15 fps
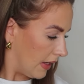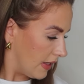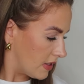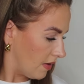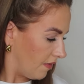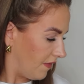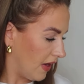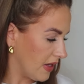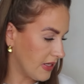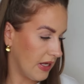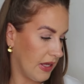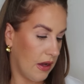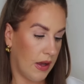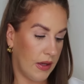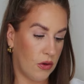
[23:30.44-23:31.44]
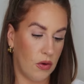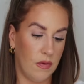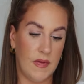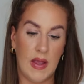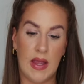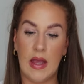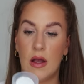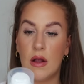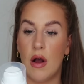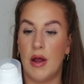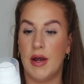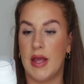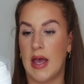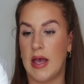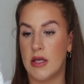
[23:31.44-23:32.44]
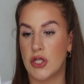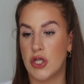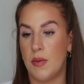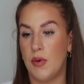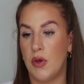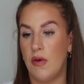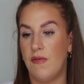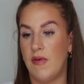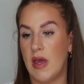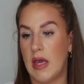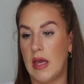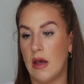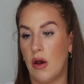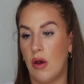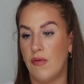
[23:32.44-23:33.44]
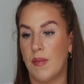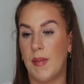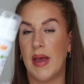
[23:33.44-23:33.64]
It's, firstly, I got the Garnier Super UV Over